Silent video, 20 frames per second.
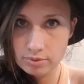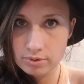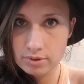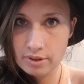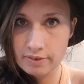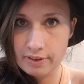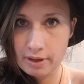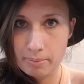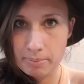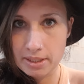
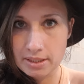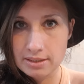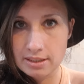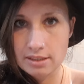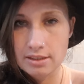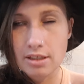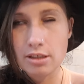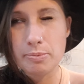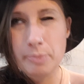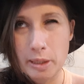if that makes
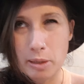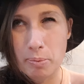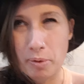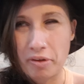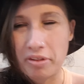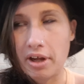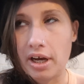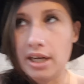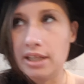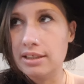sense. I'll speak about
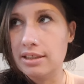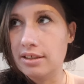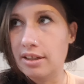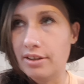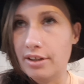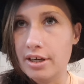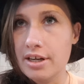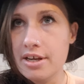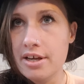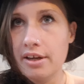that in
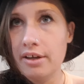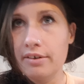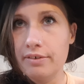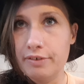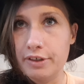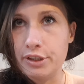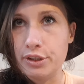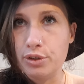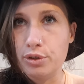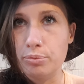another
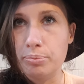video,